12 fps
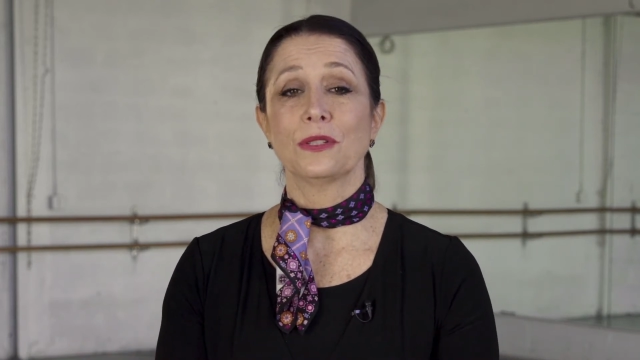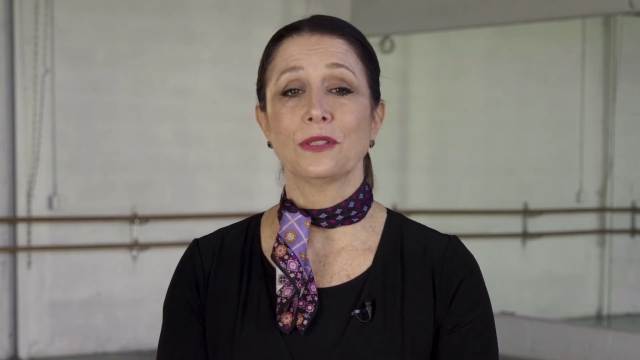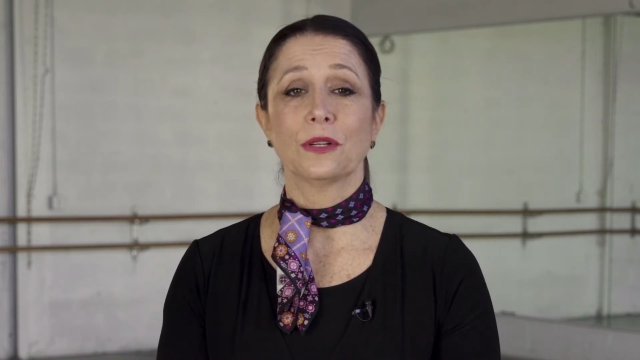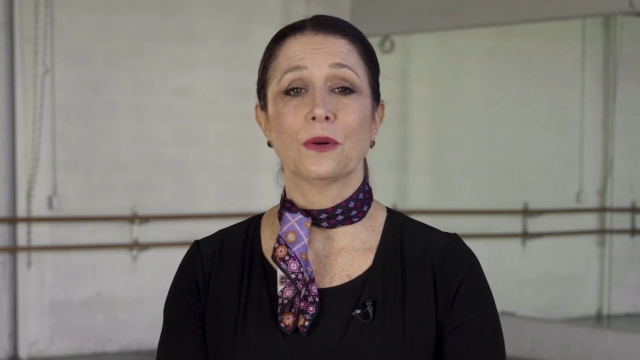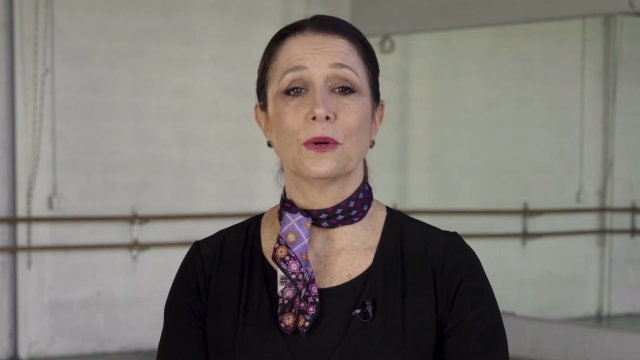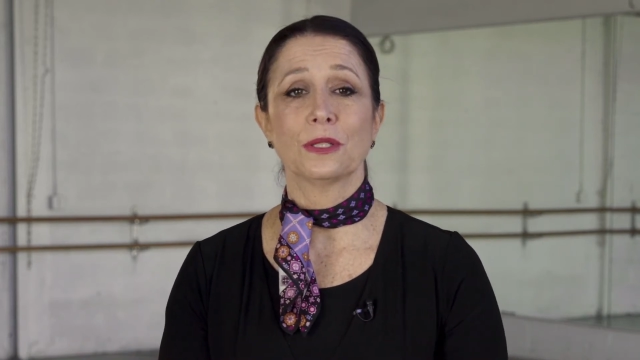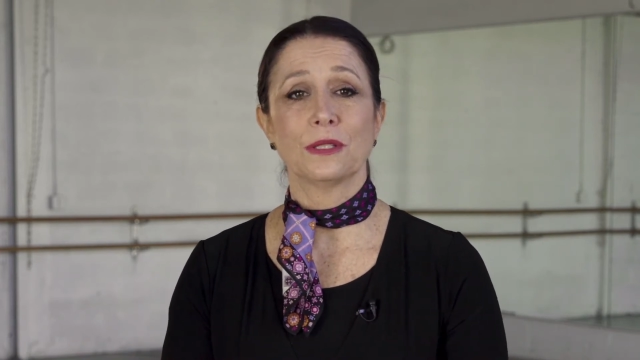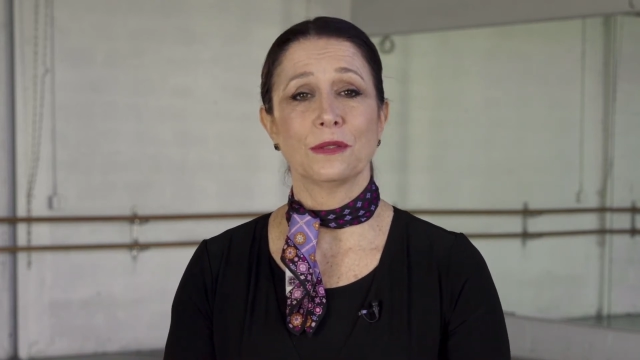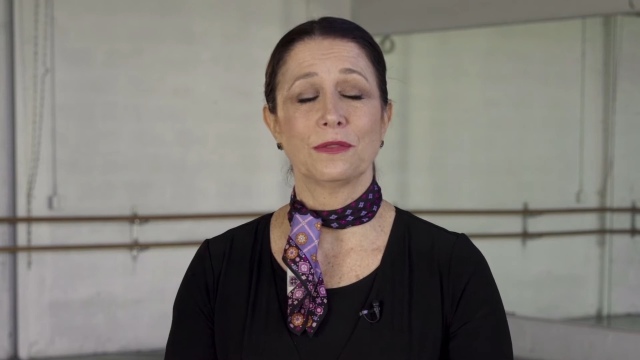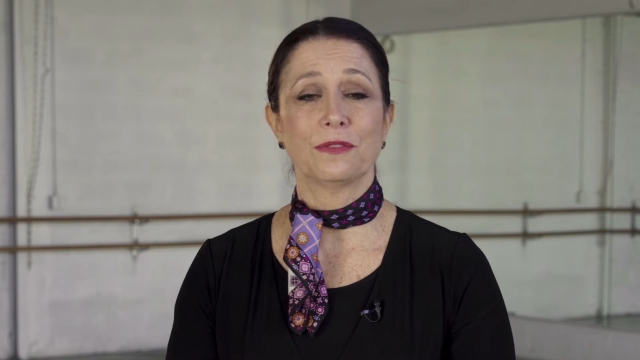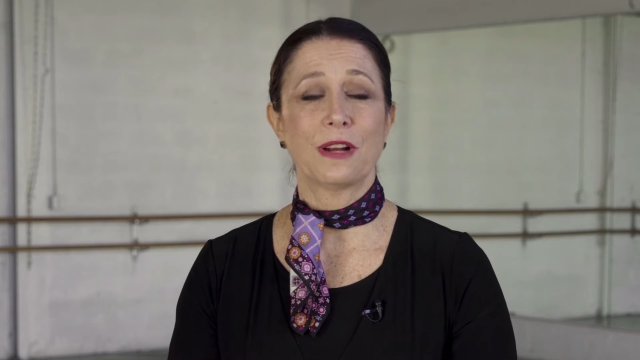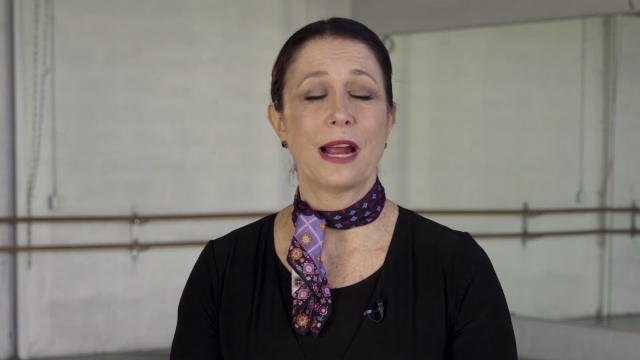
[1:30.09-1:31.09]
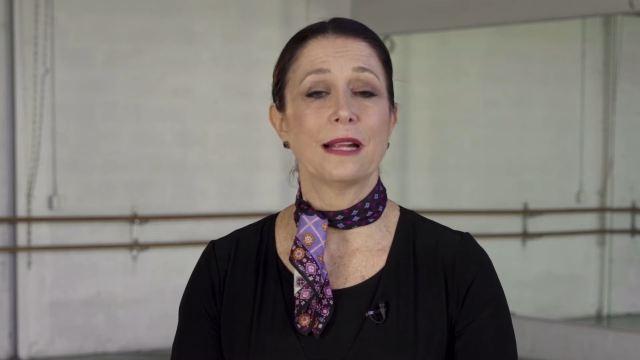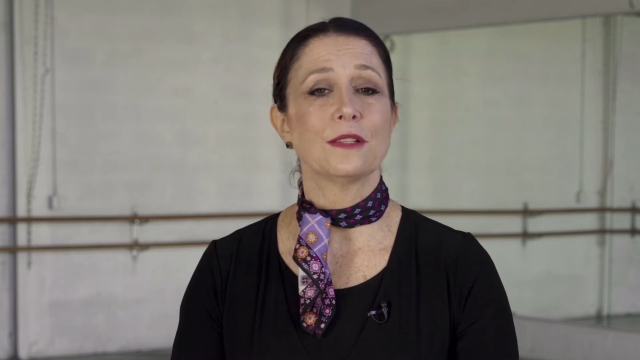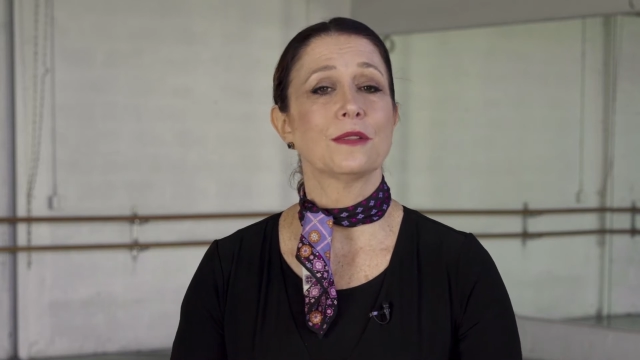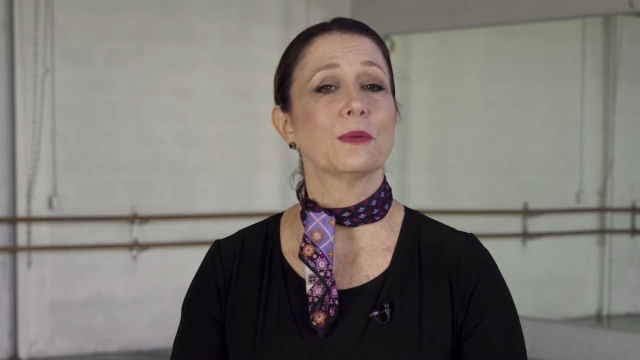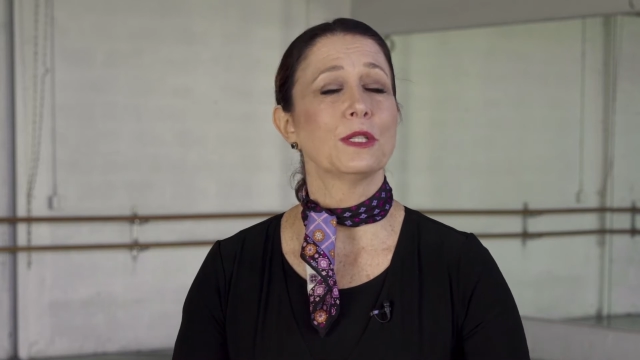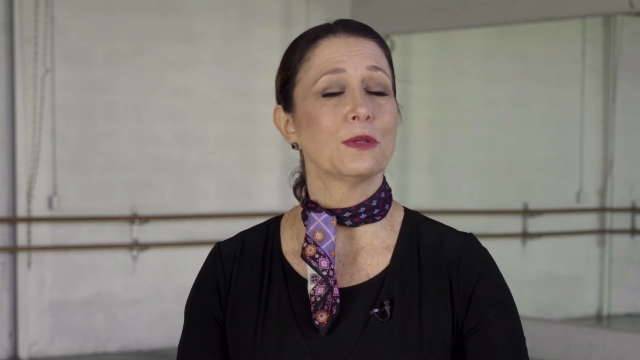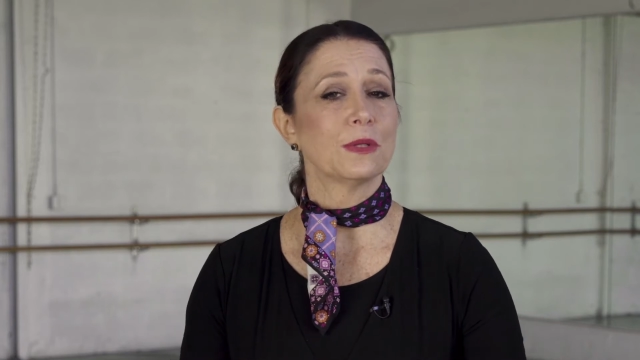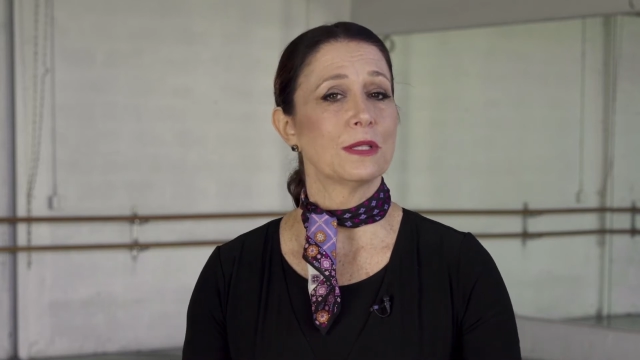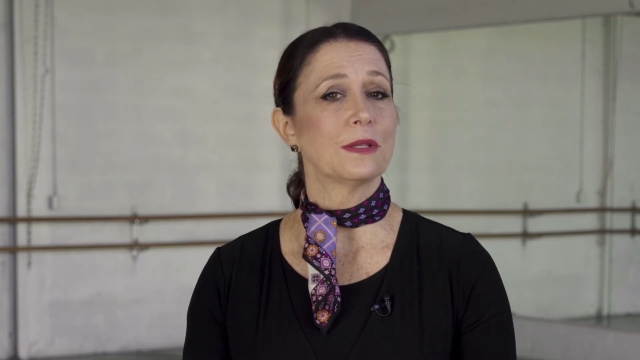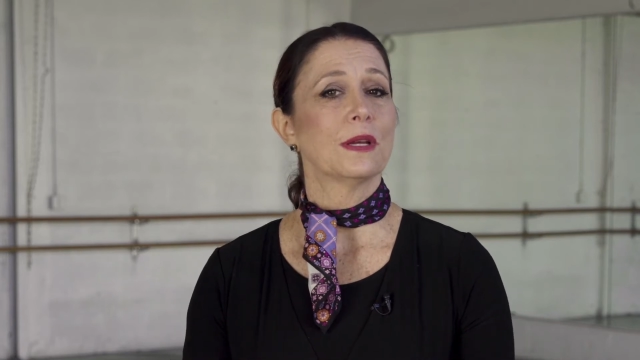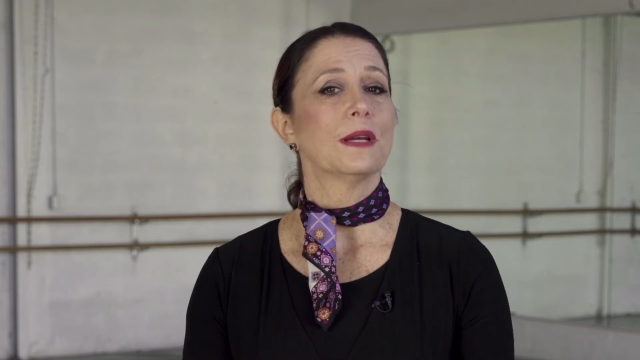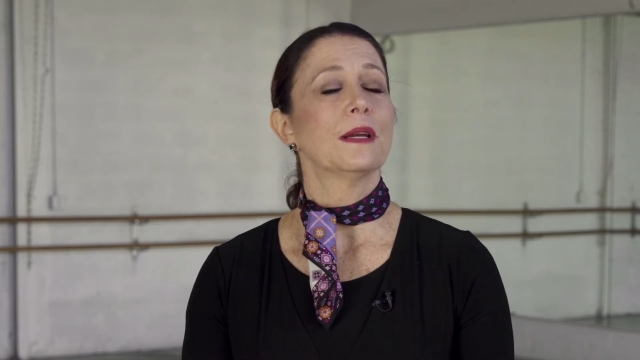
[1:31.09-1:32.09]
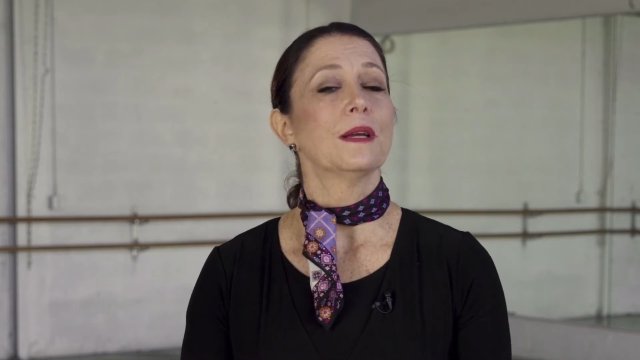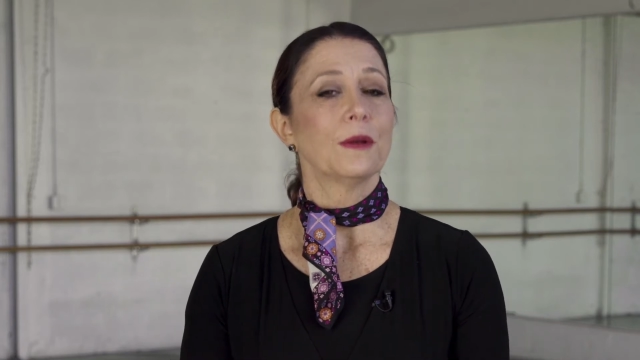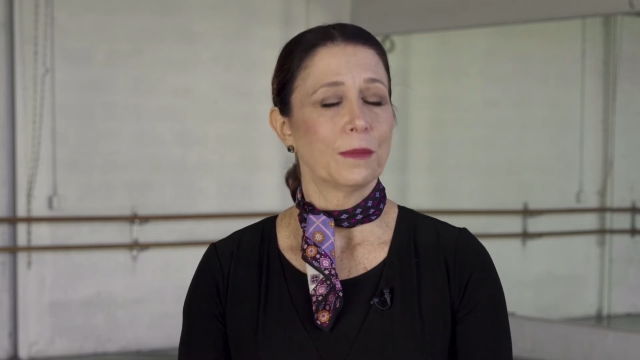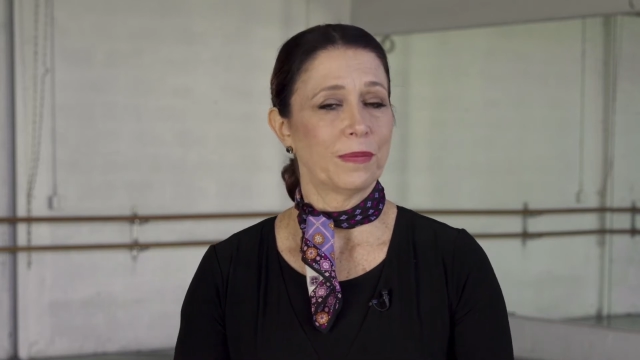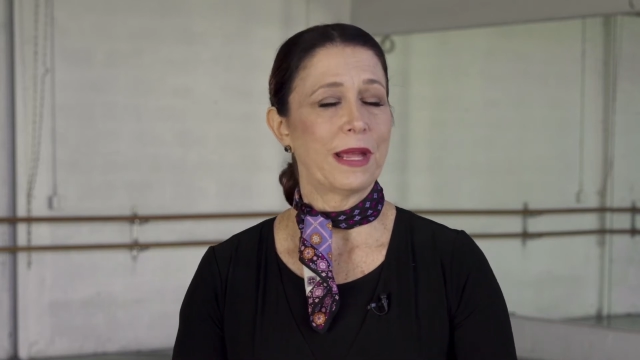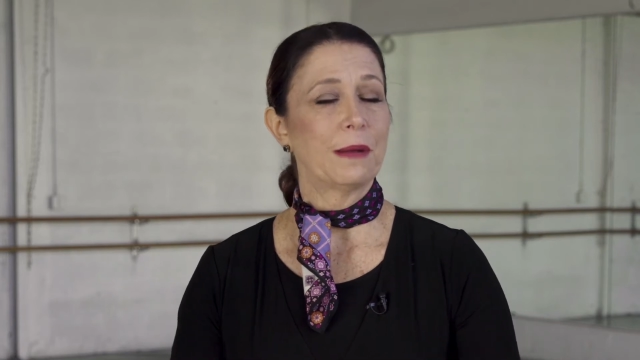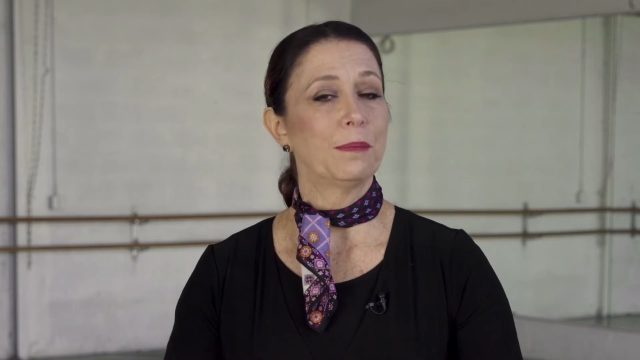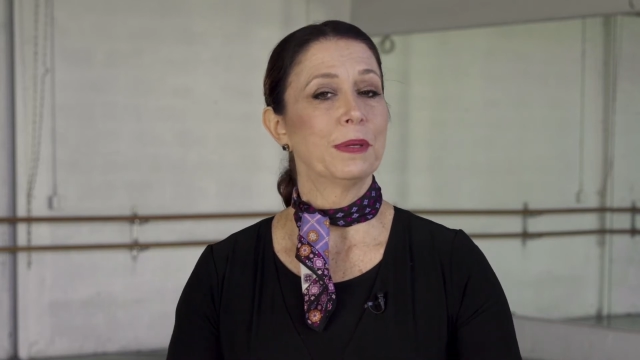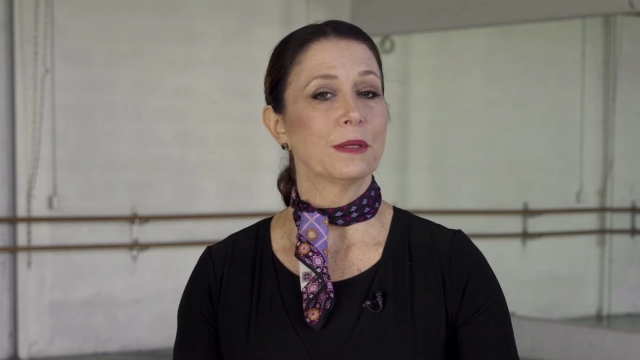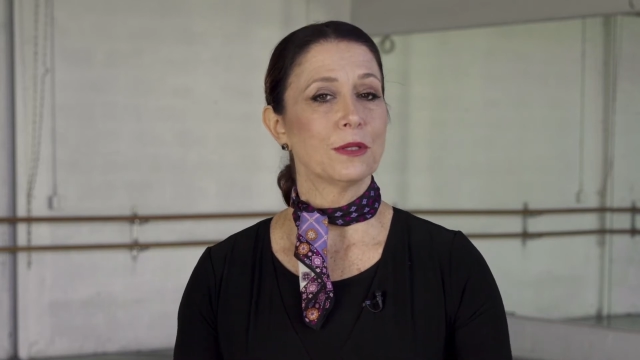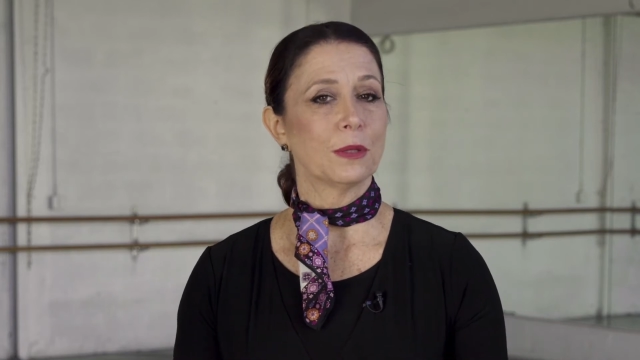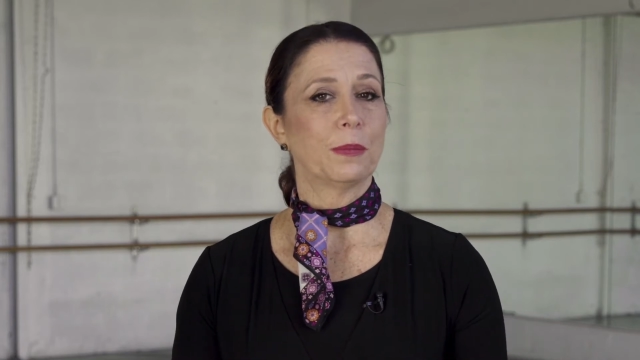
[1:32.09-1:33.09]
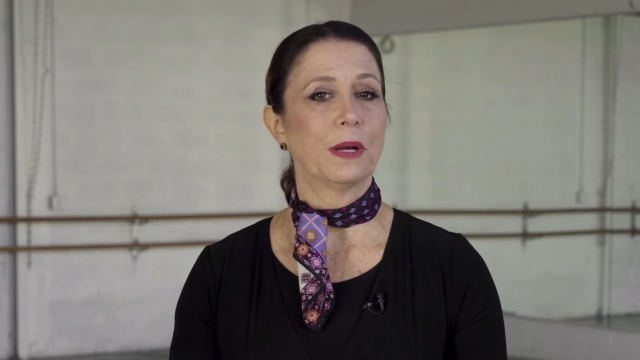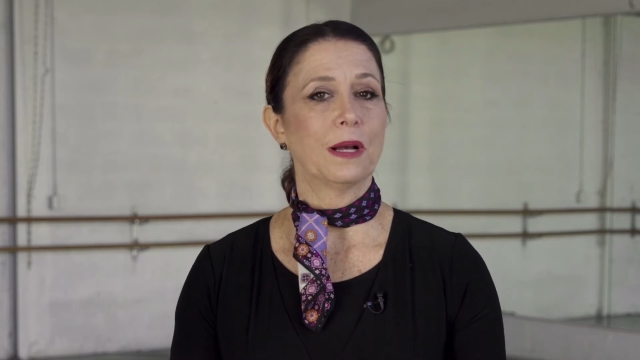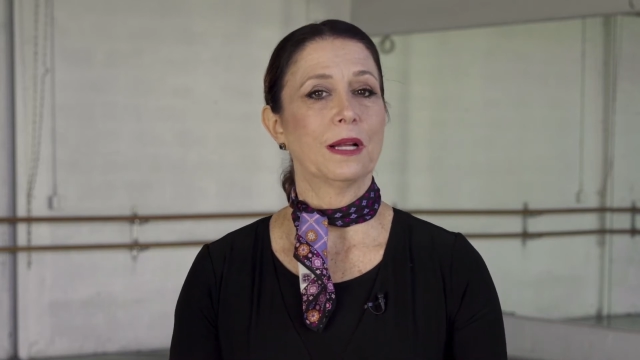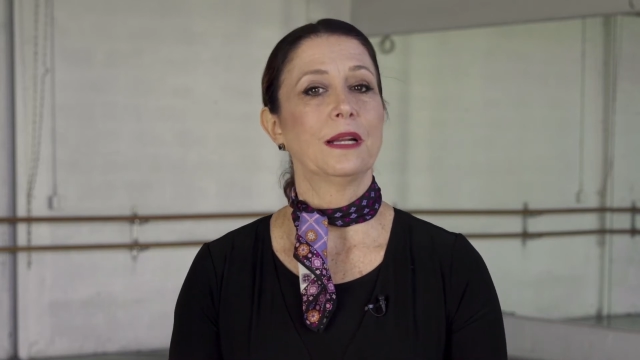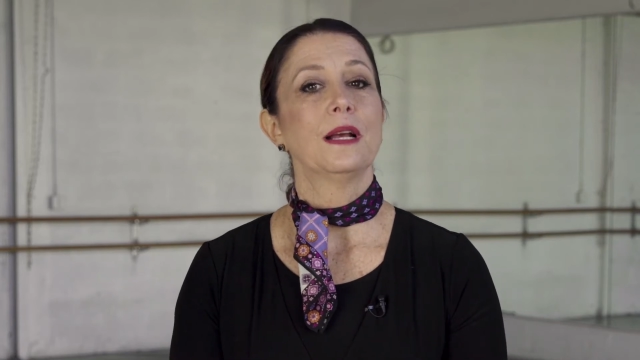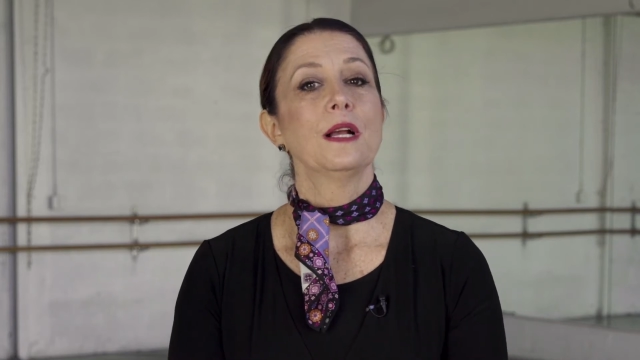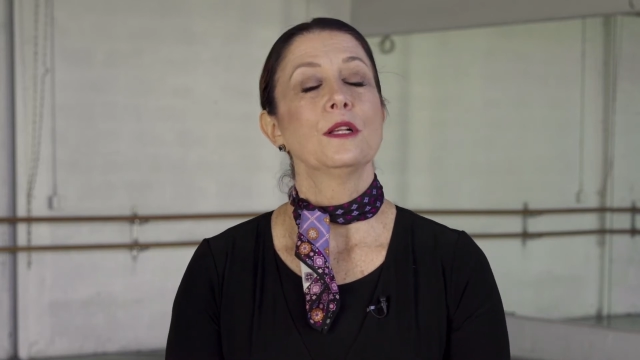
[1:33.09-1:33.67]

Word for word: in the courts of France, which was then built upon.